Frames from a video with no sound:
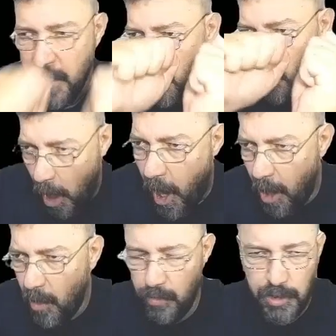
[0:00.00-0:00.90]

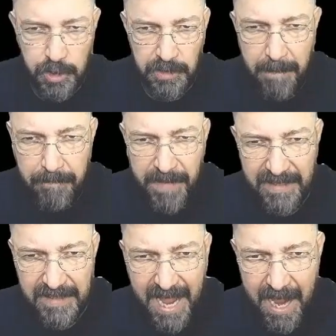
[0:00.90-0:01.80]
Go to the
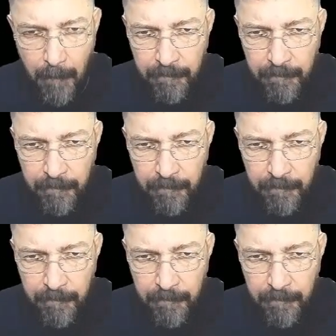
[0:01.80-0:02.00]
pit now.